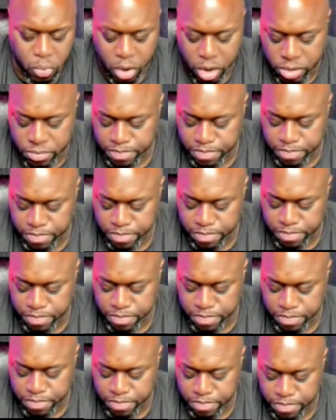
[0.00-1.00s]
one,
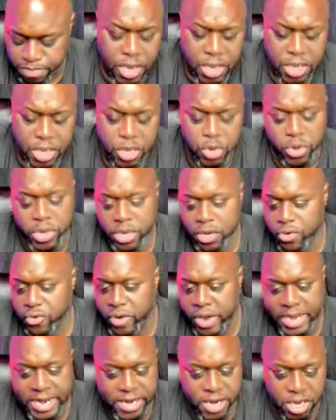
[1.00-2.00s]
you could
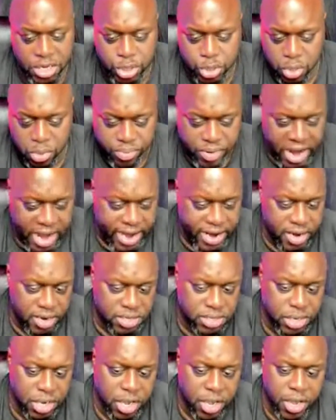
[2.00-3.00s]
create a digital product.
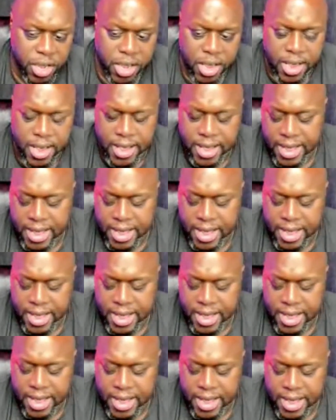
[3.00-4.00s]

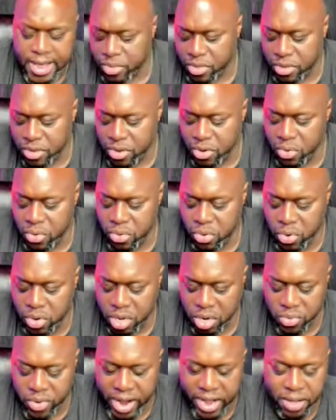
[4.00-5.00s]
You
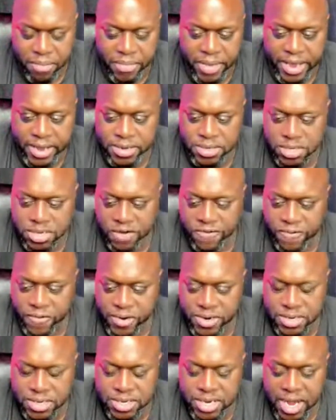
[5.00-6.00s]
can recommend
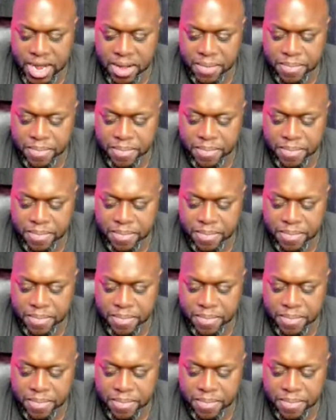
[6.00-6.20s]
different